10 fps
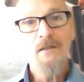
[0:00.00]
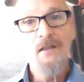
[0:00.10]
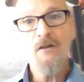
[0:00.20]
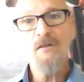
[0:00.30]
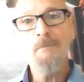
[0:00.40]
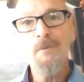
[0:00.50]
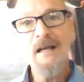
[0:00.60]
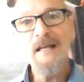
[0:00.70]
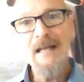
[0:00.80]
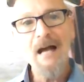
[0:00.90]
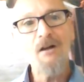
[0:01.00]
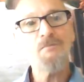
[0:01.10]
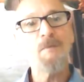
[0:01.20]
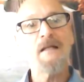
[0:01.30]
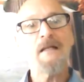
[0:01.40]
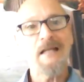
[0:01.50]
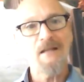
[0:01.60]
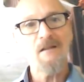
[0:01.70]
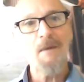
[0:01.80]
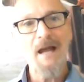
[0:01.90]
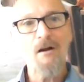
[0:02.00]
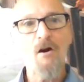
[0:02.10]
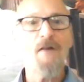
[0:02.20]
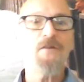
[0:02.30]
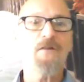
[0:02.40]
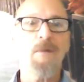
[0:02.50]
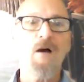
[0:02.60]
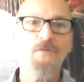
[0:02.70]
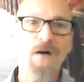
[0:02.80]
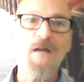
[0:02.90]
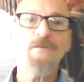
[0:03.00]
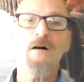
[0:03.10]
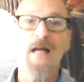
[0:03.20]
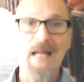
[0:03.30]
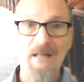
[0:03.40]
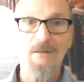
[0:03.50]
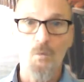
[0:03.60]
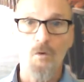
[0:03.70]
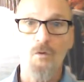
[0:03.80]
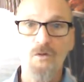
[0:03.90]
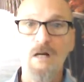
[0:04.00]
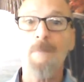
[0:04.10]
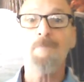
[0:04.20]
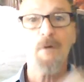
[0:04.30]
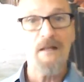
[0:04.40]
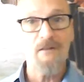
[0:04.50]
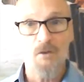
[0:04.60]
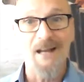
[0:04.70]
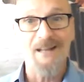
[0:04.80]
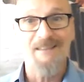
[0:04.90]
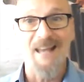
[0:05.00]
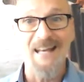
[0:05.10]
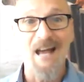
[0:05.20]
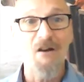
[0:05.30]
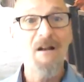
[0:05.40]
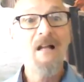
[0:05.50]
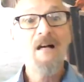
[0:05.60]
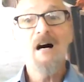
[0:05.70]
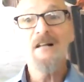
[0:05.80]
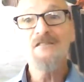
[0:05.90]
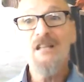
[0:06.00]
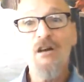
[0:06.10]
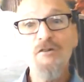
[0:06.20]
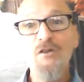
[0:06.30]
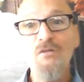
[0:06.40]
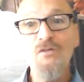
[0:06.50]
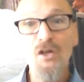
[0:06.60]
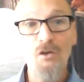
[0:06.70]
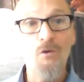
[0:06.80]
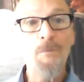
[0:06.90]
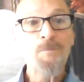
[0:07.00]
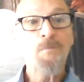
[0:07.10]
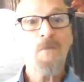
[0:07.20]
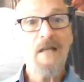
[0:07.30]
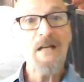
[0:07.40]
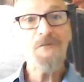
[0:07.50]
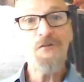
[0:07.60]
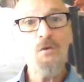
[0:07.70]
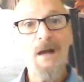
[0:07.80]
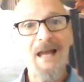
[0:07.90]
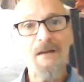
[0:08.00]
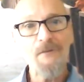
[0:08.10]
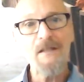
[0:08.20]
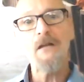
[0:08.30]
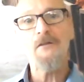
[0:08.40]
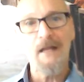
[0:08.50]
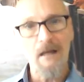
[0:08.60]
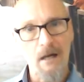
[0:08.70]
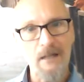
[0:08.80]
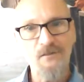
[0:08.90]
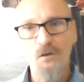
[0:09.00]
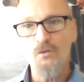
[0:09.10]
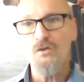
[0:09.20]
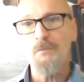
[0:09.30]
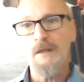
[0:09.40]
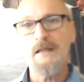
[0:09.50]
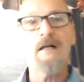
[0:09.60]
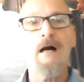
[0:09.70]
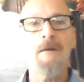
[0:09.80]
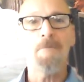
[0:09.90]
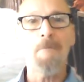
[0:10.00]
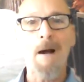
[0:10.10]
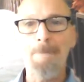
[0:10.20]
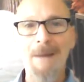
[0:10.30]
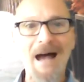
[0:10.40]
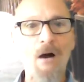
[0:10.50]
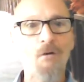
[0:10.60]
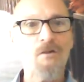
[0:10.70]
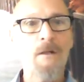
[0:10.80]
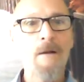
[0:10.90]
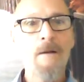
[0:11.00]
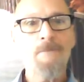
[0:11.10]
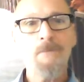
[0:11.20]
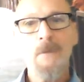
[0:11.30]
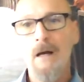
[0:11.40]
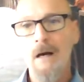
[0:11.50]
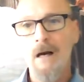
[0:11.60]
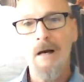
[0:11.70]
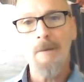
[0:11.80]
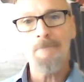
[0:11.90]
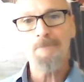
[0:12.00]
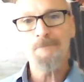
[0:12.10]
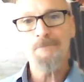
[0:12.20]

there's a big announcement in the back office about FIFA and the World Cup. Please go check that out. Until you do, if you have anything on social media about um,